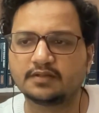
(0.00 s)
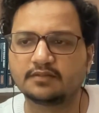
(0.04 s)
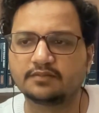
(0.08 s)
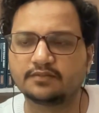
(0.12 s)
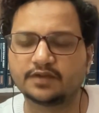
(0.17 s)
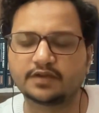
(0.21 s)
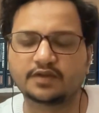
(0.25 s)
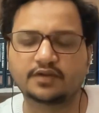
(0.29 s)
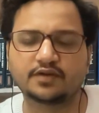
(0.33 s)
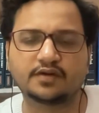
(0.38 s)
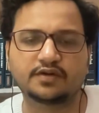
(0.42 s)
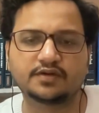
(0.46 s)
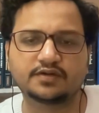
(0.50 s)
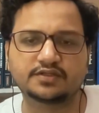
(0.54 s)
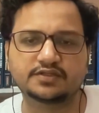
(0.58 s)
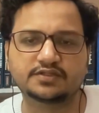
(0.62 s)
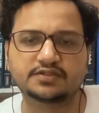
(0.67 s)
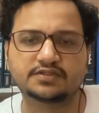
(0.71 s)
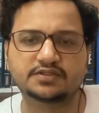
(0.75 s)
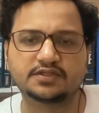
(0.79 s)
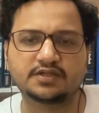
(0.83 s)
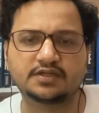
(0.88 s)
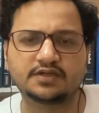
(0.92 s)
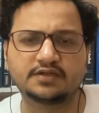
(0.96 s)

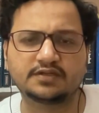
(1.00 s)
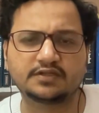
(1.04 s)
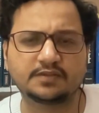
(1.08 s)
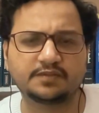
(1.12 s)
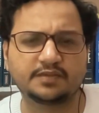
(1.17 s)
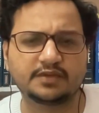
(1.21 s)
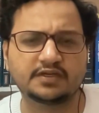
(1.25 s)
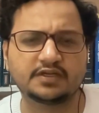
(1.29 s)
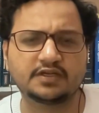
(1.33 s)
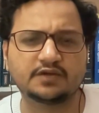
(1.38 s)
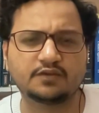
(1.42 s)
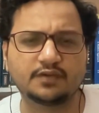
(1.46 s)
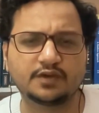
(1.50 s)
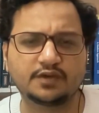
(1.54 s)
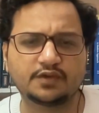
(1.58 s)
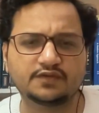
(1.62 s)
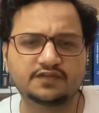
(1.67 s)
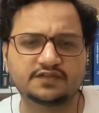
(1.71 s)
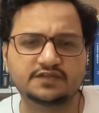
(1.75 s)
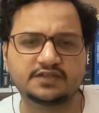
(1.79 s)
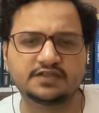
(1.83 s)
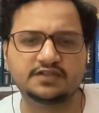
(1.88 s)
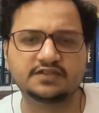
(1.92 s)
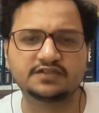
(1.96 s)
Because in the beginning, when you
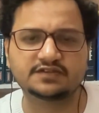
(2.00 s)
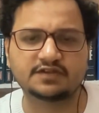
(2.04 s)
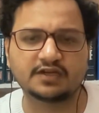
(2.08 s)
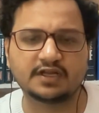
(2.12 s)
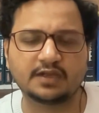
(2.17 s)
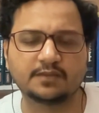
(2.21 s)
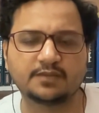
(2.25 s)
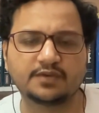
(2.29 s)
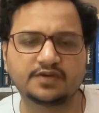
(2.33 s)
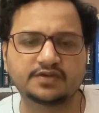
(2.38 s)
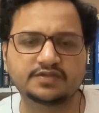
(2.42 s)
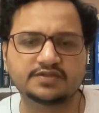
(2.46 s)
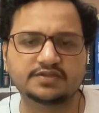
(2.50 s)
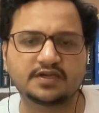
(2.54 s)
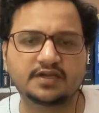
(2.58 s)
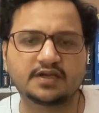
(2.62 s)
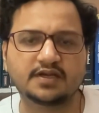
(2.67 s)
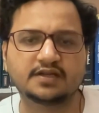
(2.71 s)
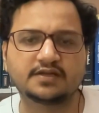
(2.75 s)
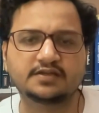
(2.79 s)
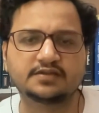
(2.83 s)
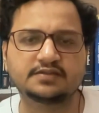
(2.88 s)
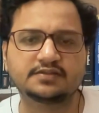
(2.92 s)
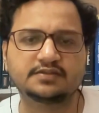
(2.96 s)
see the syllabus
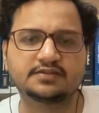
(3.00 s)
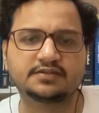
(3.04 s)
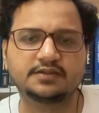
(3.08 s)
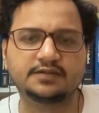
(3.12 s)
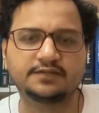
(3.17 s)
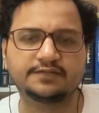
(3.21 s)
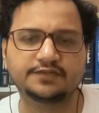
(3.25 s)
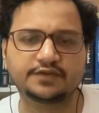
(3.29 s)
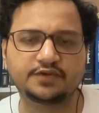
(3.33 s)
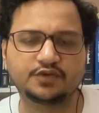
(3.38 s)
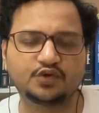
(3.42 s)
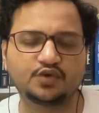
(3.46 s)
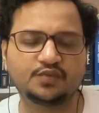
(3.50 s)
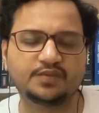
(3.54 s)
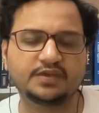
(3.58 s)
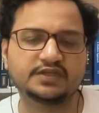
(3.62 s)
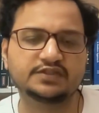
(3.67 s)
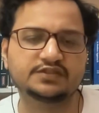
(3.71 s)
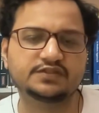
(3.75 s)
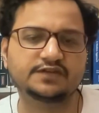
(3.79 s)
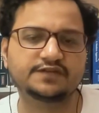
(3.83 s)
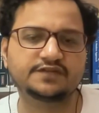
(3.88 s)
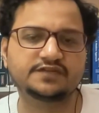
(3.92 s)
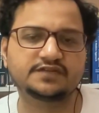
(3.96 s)
and the
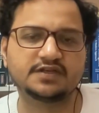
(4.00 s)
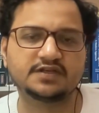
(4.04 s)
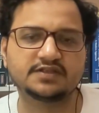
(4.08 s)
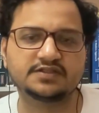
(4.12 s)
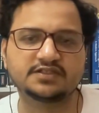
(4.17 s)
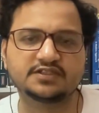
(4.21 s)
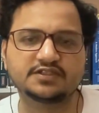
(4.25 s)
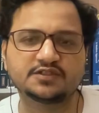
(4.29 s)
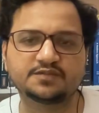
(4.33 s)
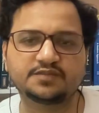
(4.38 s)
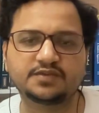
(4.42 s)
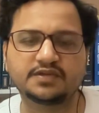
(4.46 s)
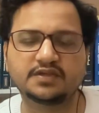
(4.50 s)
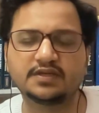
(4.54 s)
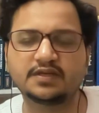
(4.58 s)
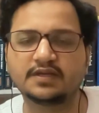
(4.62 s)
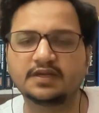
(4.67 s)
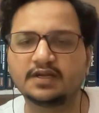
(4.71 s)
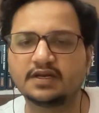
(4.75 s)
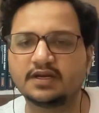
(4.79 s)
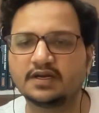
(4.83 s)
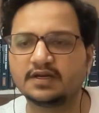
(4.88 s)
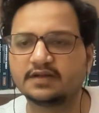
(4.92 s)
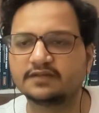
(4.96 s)
domains of CSSP,
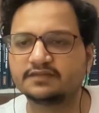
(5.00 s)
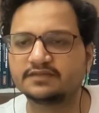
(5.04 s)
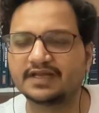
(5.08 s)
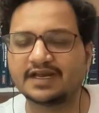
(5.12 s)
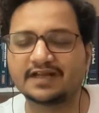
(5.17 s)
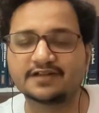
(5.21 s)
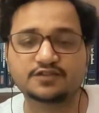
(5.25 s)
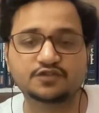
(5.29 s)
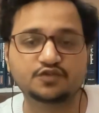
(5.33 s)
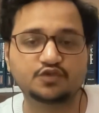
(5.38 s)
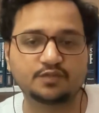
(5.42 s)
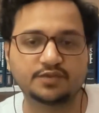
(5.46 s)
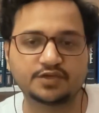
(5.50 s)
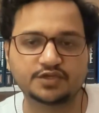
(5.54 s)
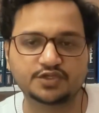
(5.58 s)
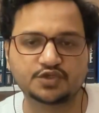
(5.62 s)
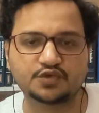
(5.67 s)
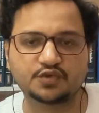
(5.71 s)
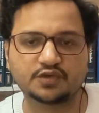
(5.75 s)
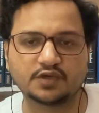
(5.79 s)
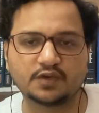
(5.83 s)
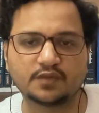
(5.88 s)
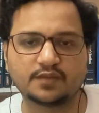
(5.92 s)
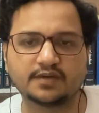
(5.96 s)
that's too much
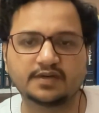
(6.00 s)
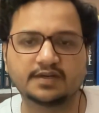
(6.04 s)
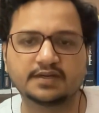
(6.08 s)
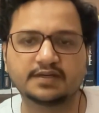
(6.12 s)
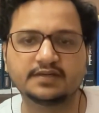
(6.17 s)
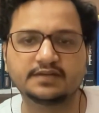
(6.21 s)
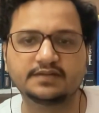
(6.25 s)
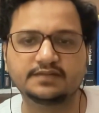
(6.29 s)
to cover.